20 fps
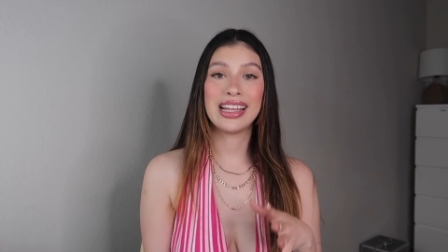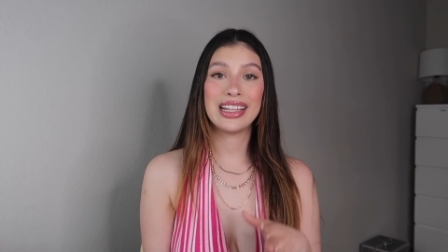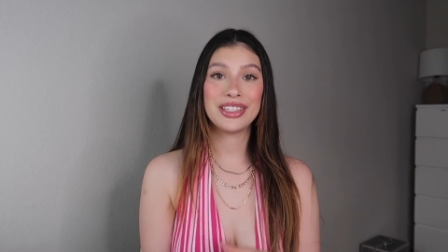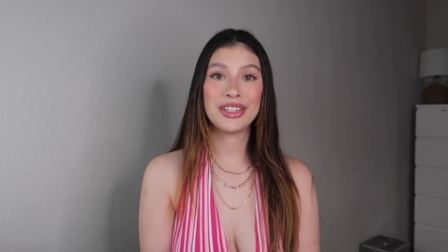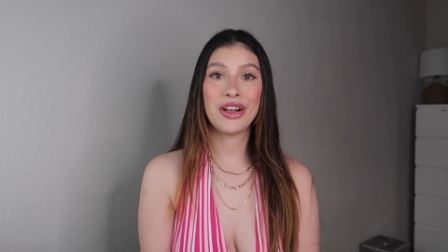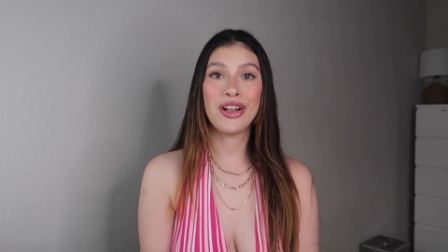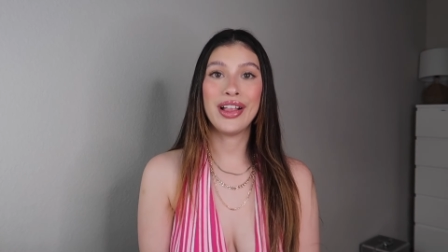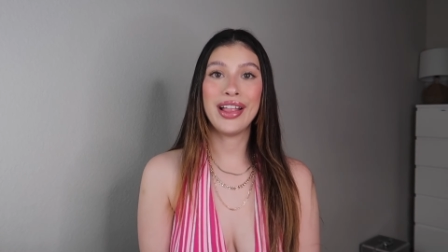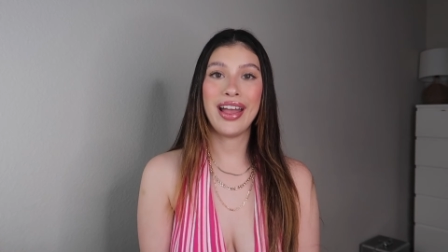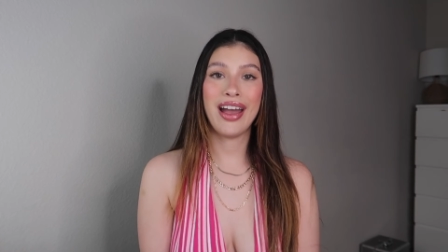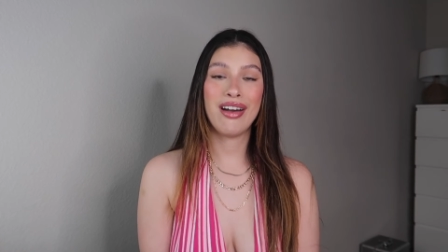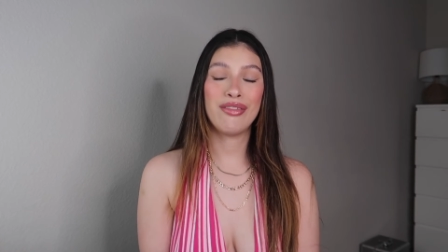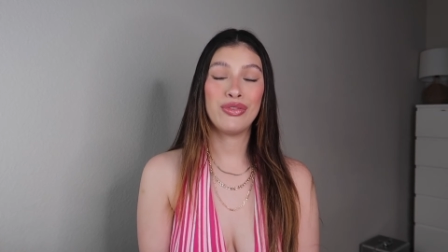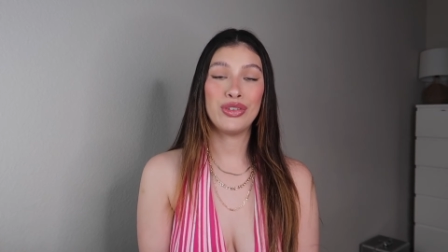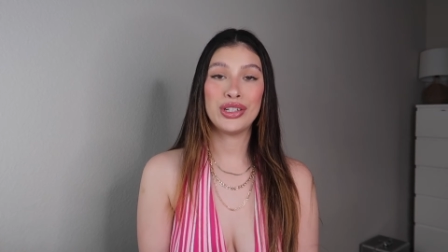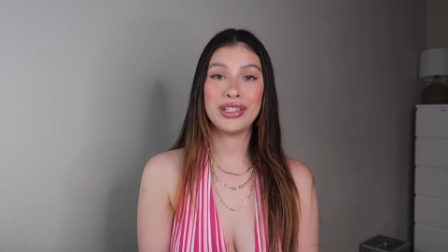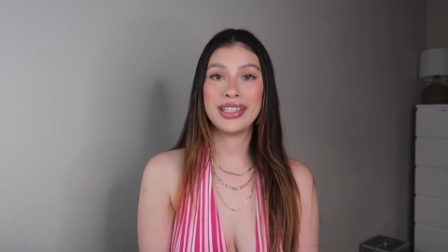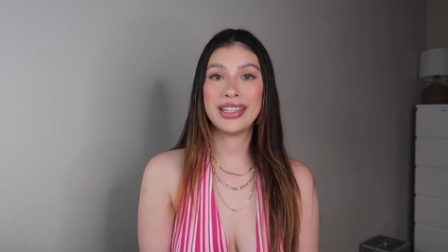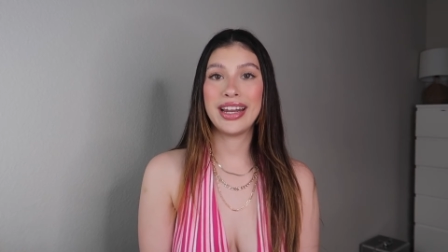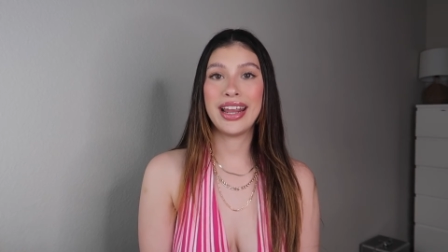That's all I have
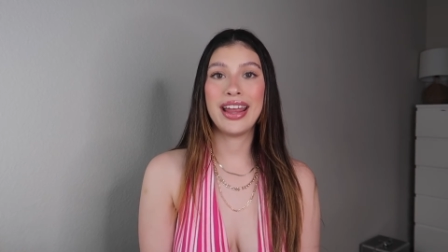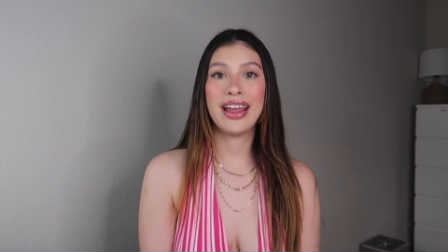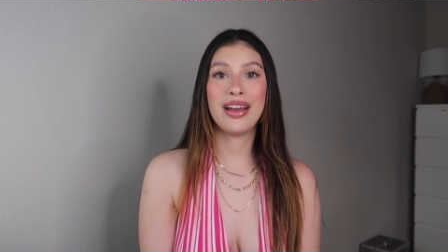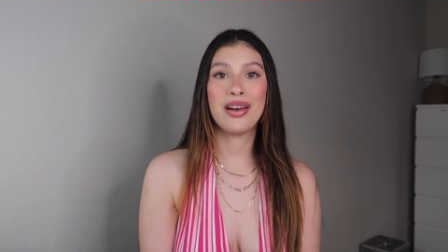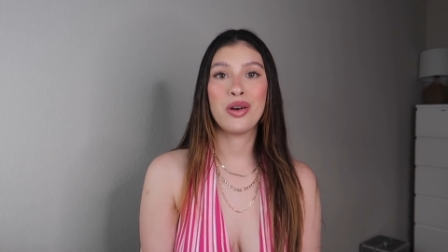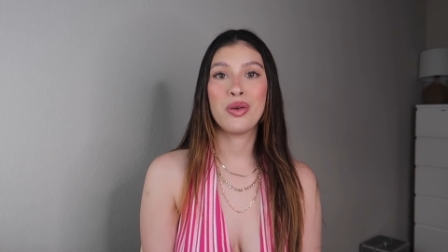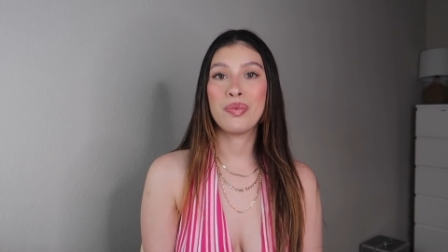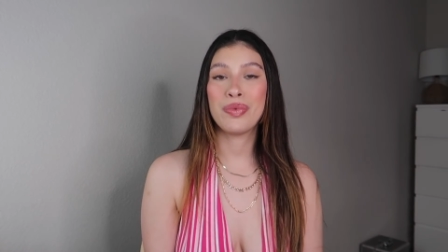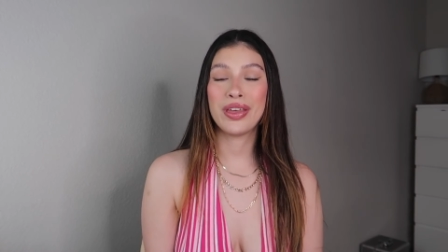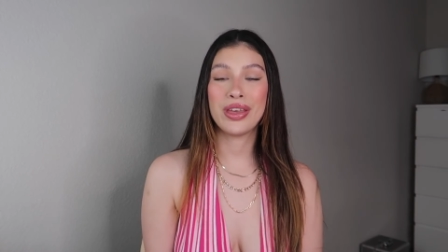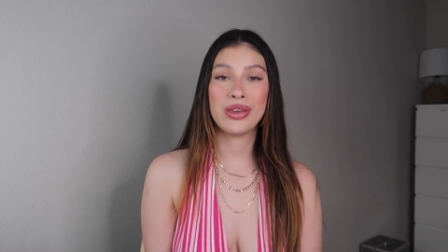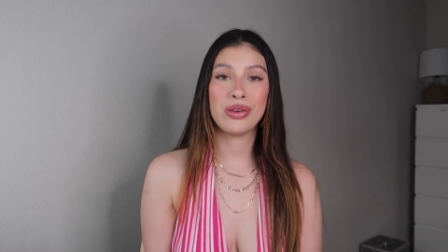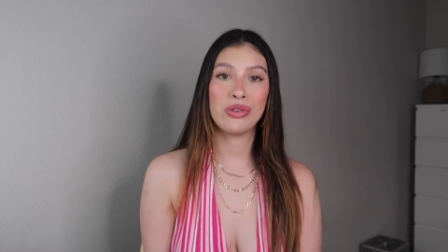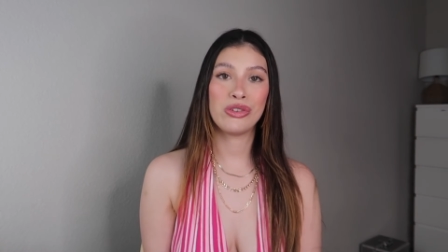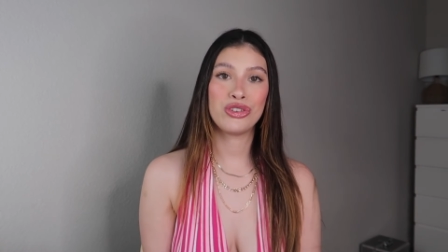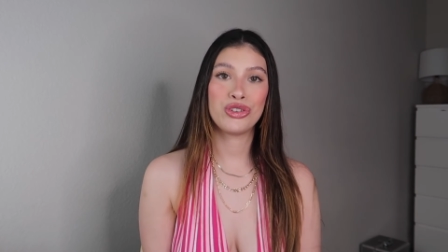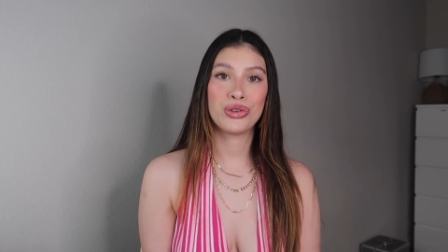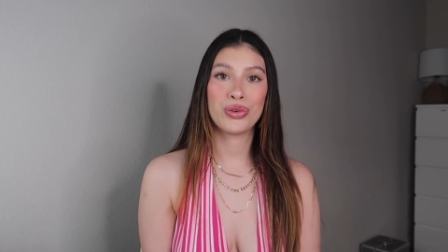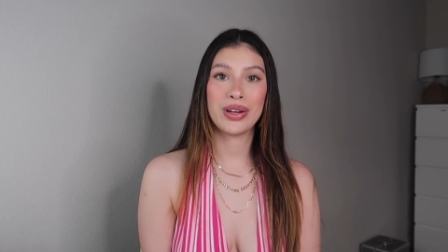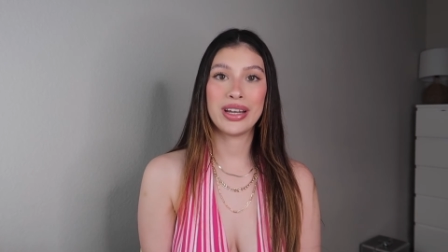for today. I hope that you
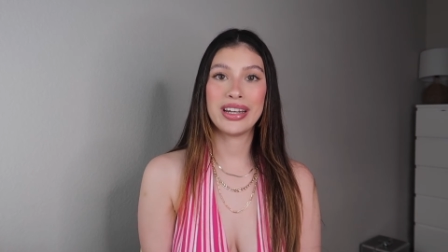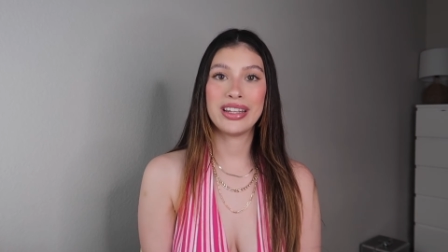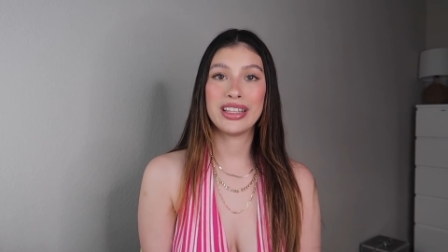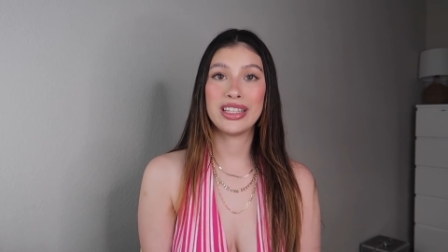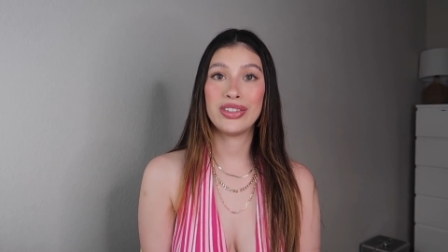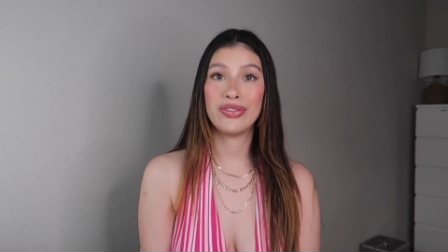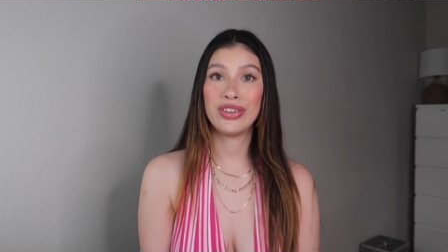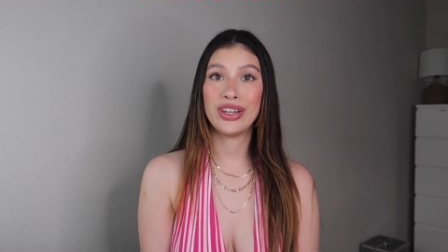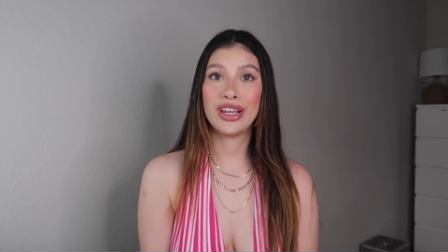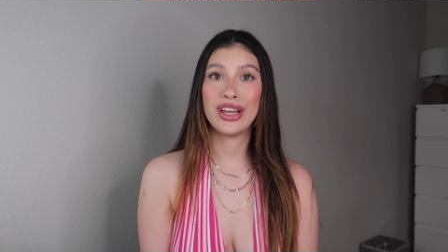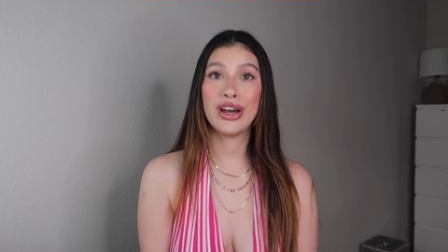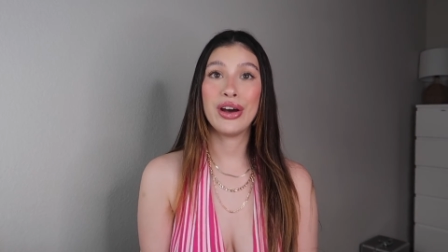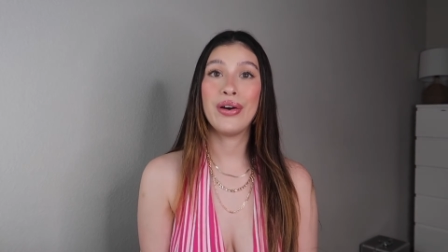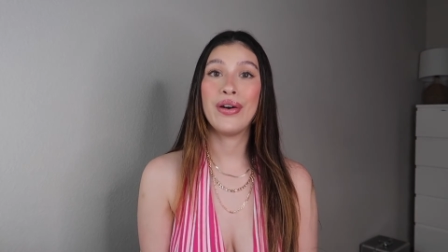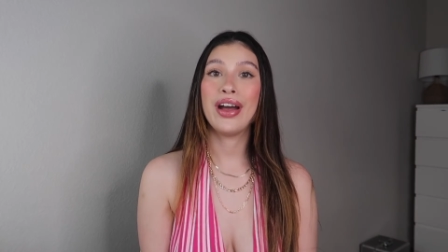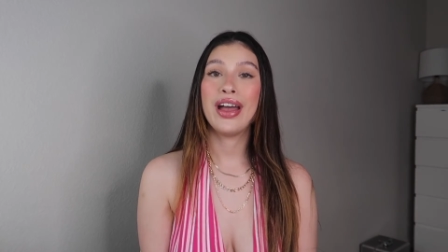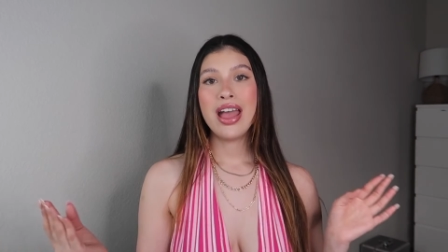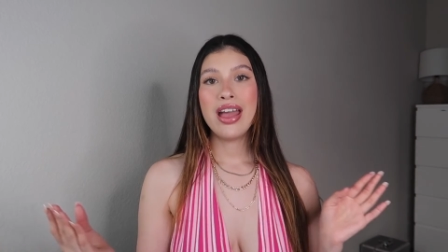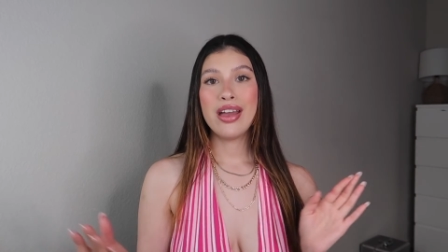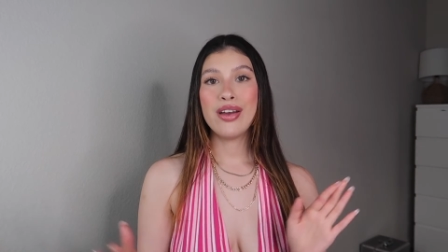enjoyed this
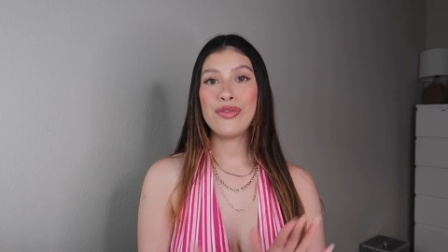video.